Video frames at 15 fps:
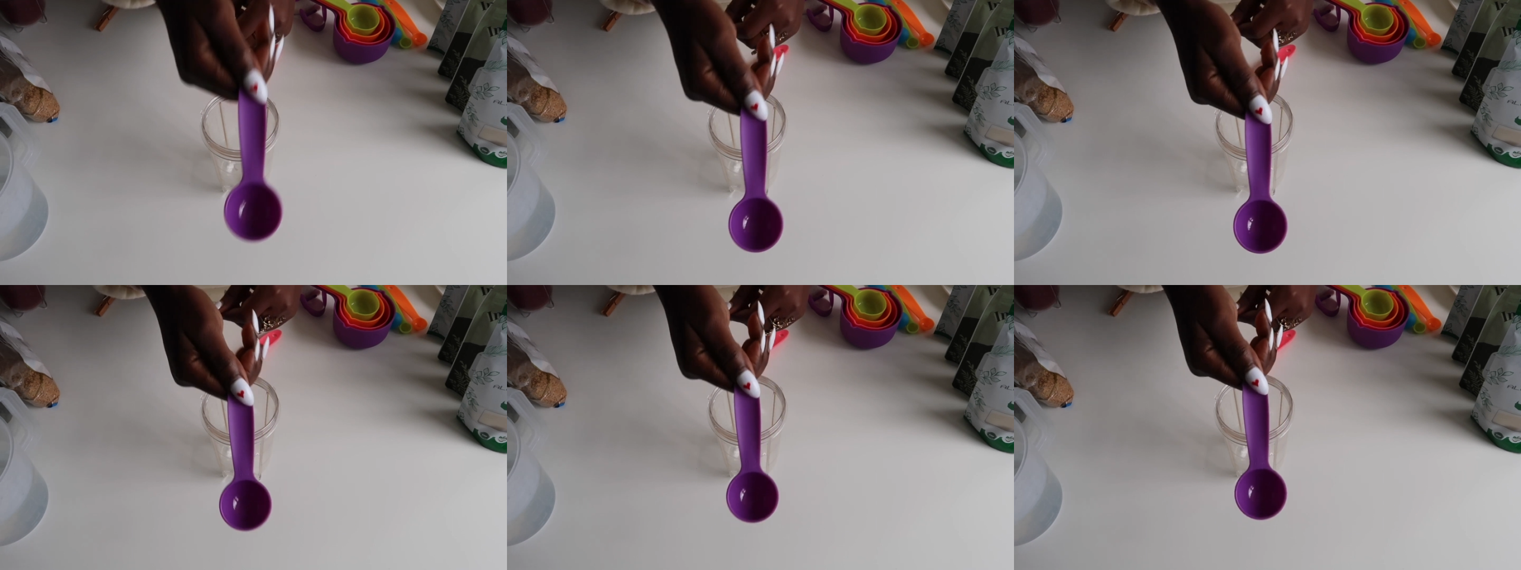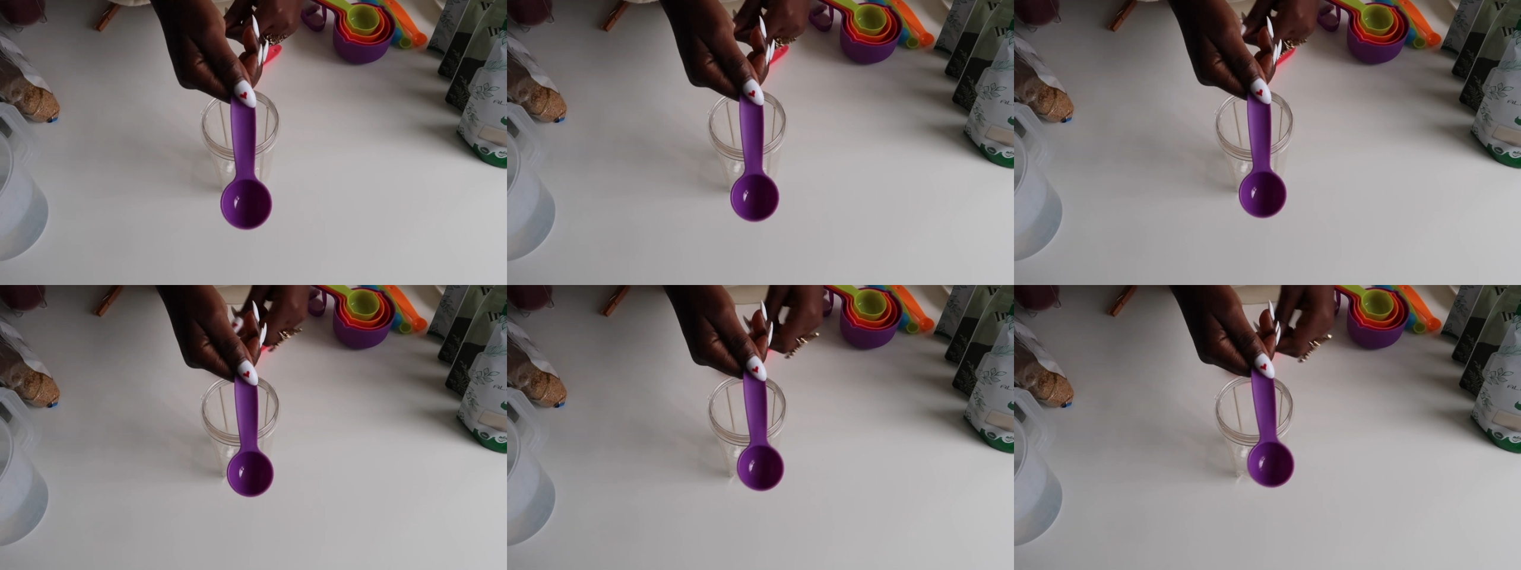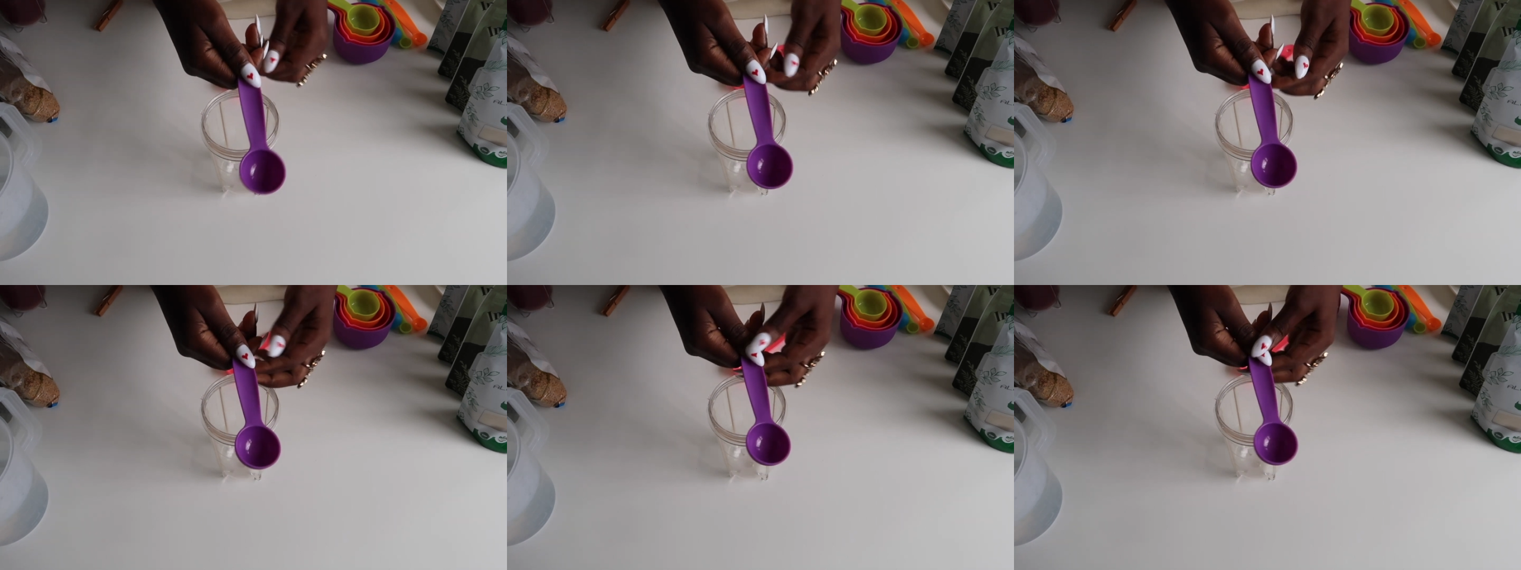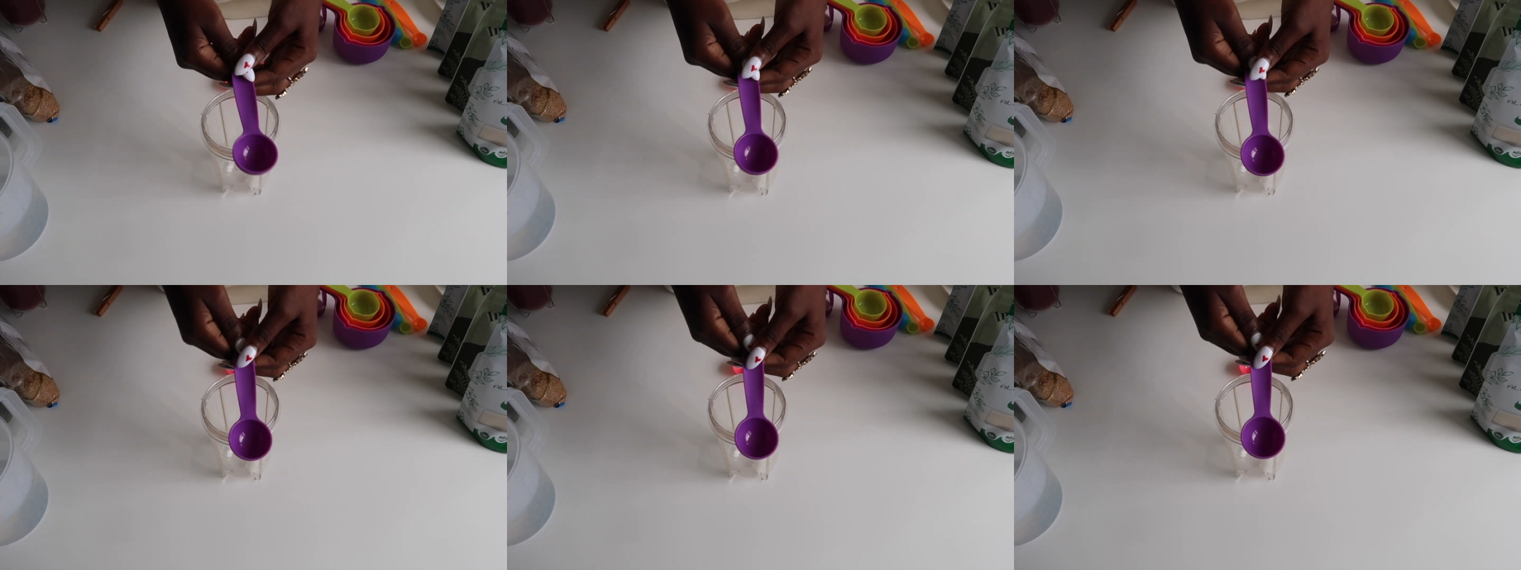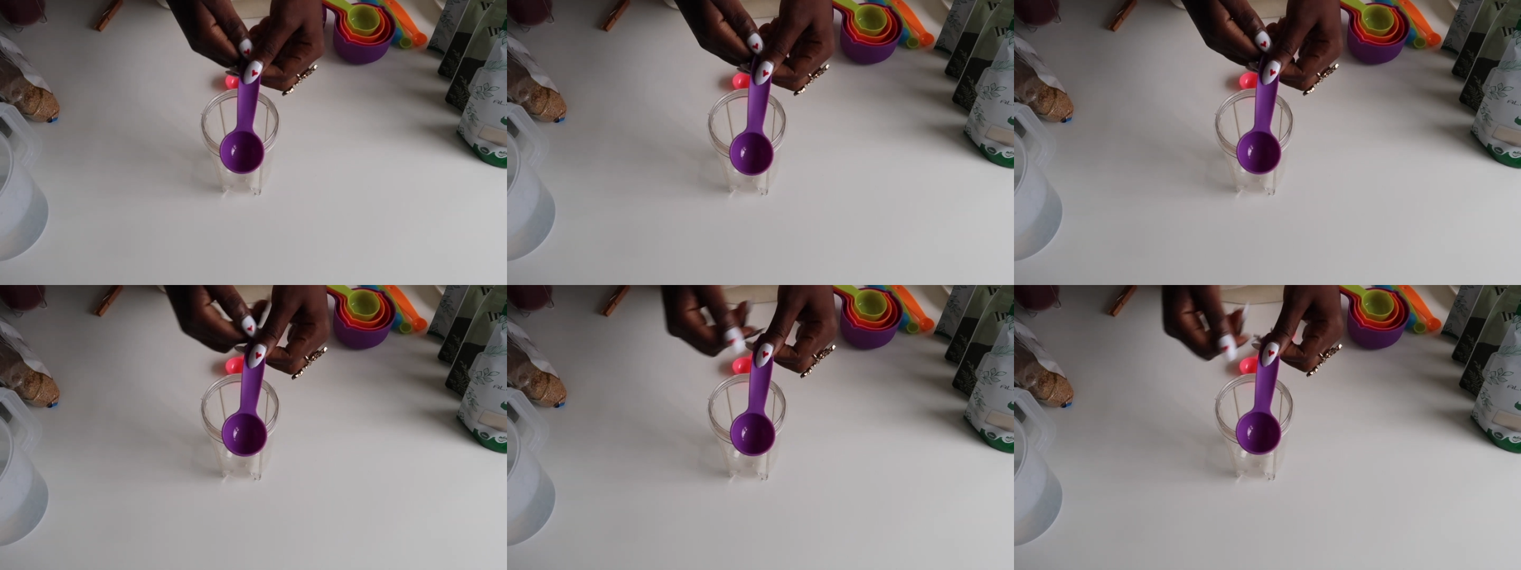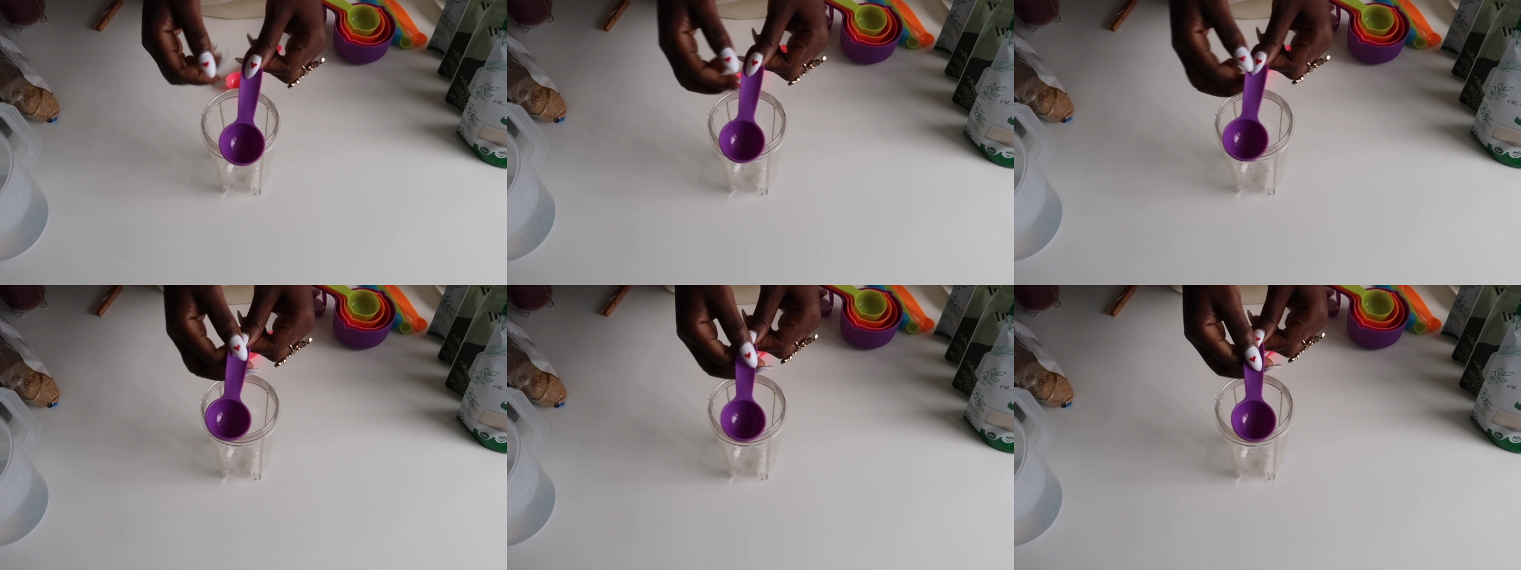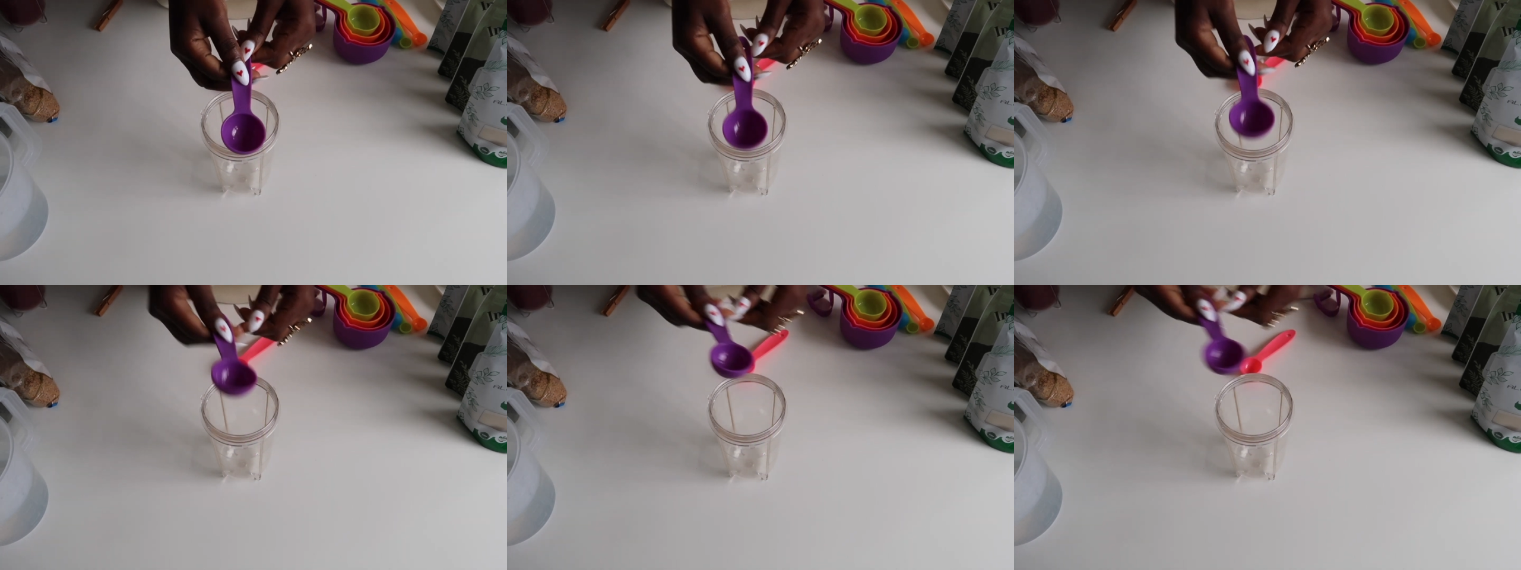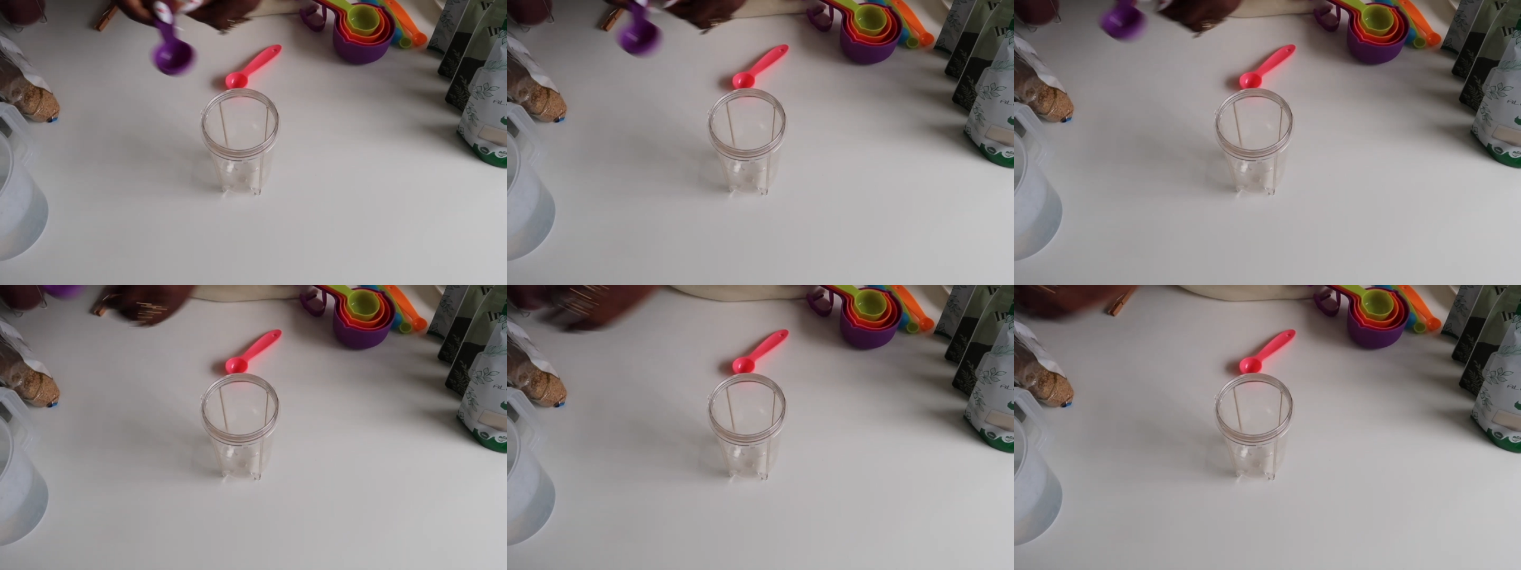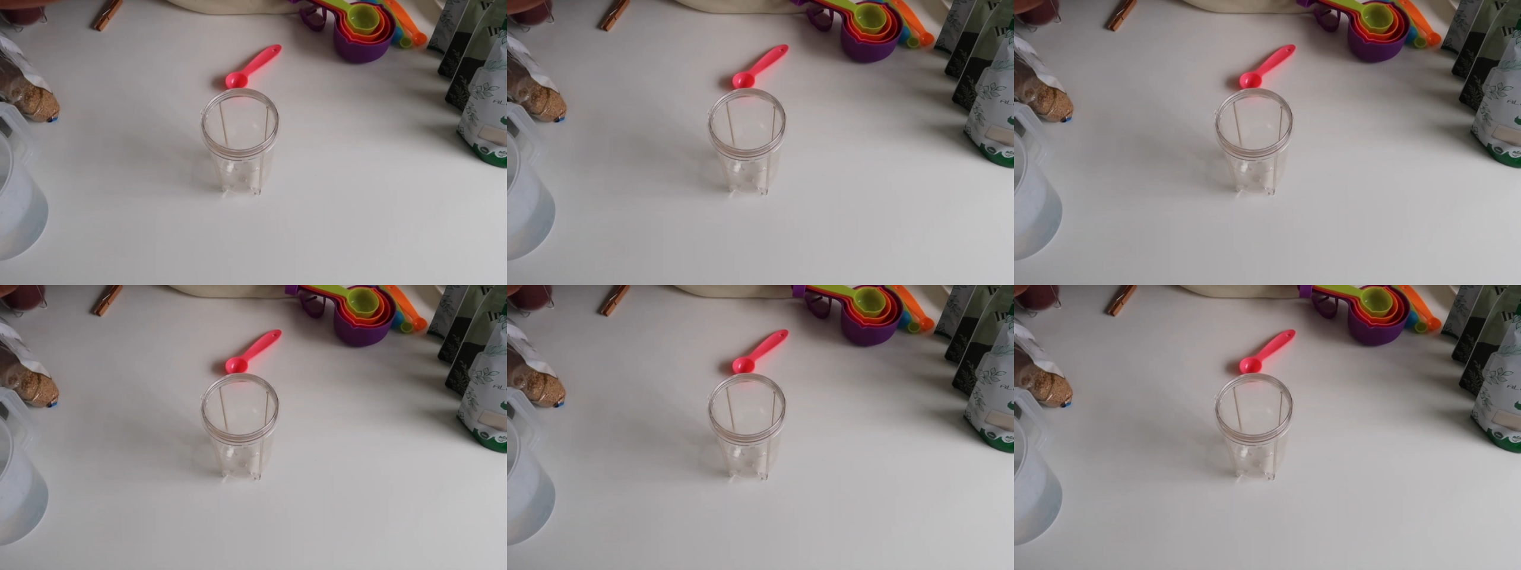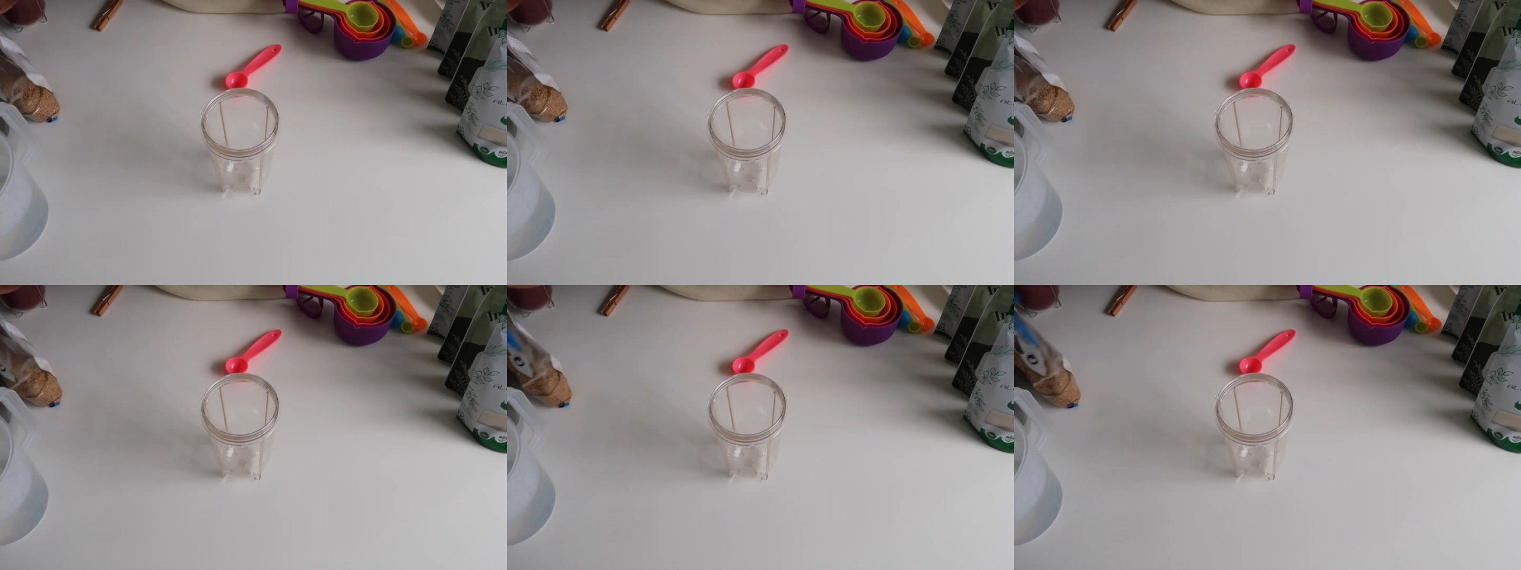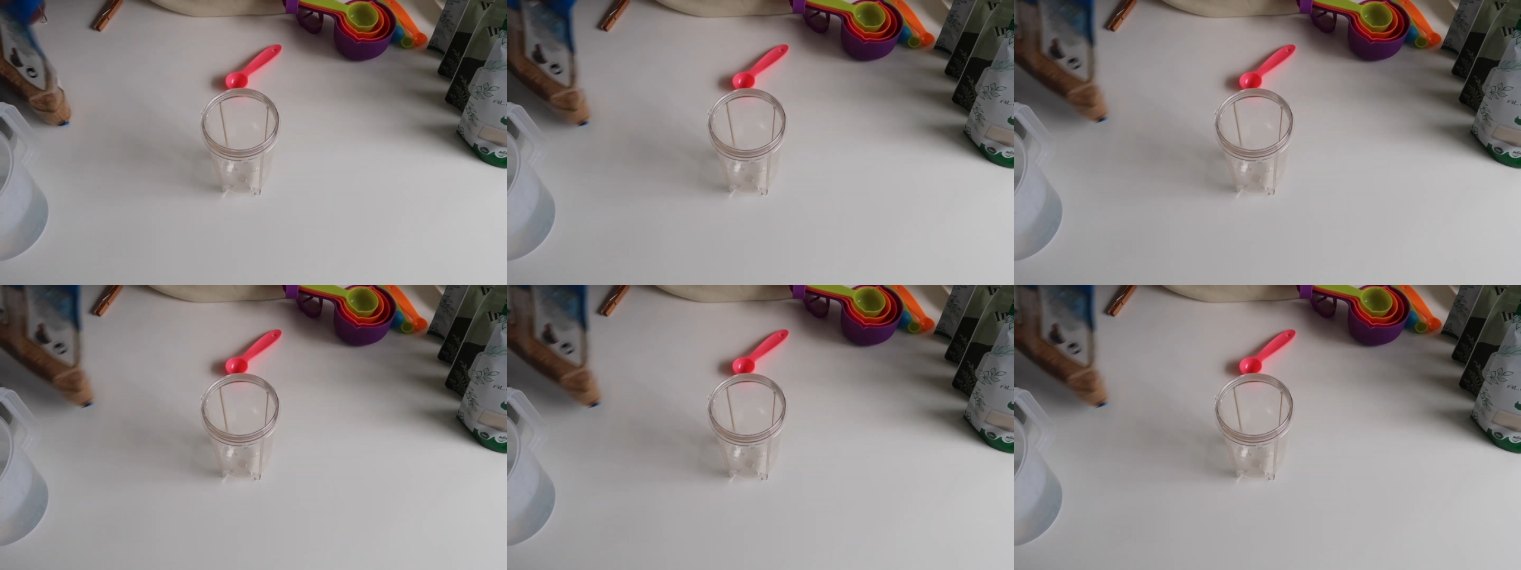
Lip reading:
[unreadable: no face in view]